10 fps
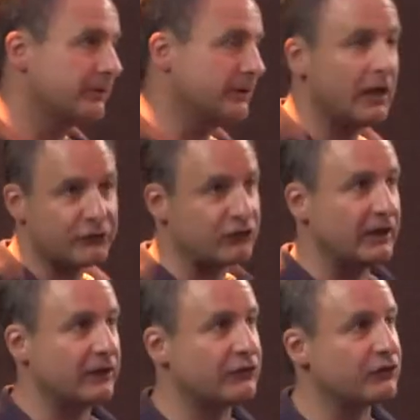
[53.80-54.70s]
not
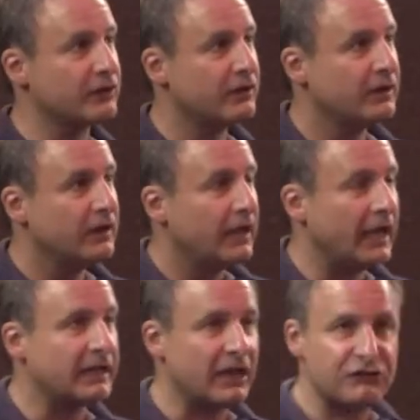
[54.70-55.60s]
science,
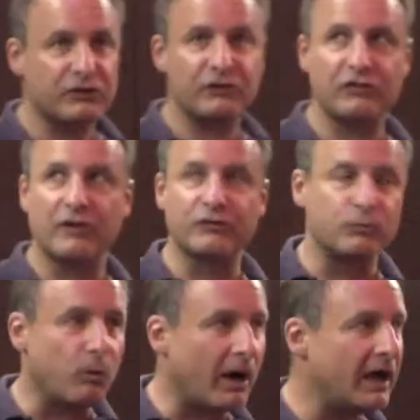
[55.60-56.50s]
and ask ourselves,
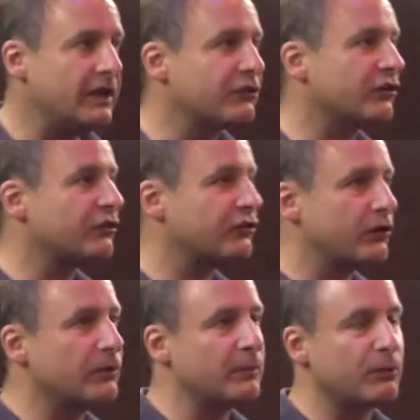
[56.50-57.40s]
why is it
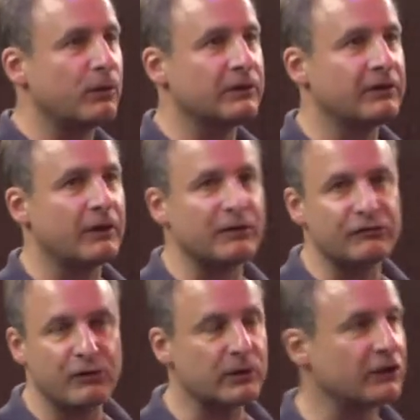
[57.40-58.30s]
so important that we
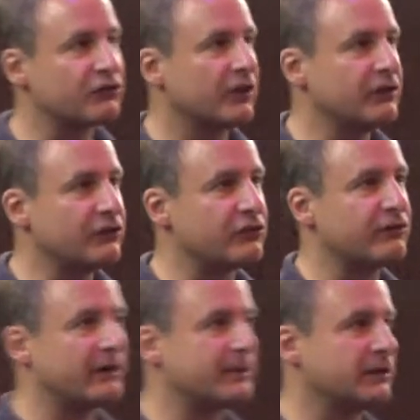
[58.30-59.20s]
focus on these
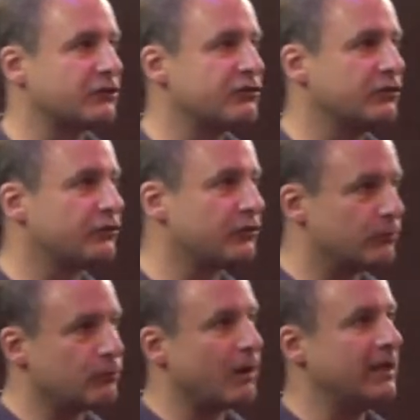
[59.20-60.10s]
environmental issues
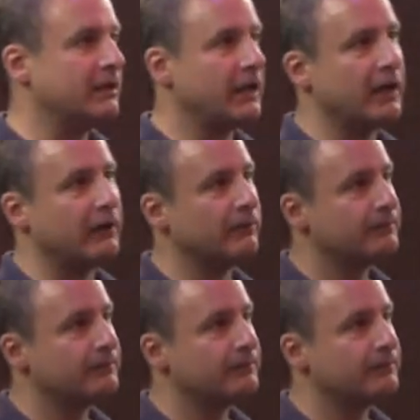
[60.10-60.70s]
right now?